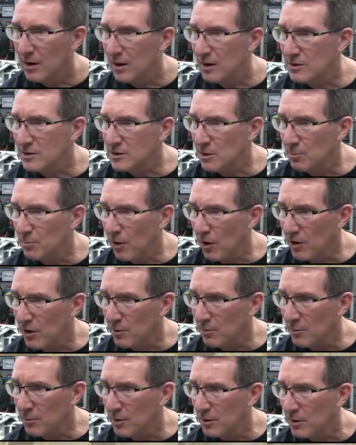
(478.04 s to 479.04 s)
There's the
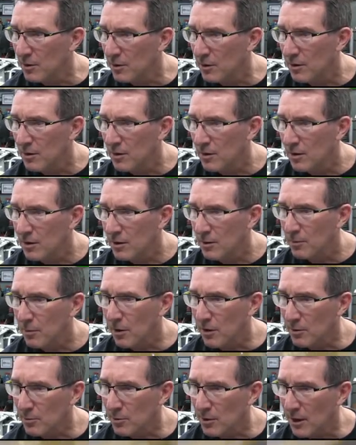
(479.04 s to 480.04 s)
bottom,
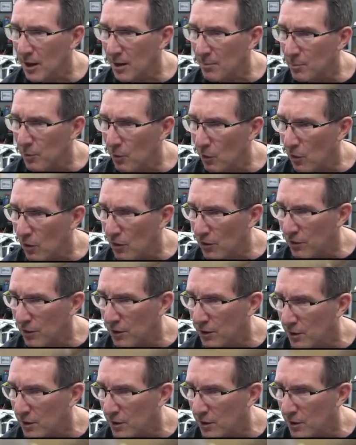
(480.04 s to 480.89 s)
bottom of that board.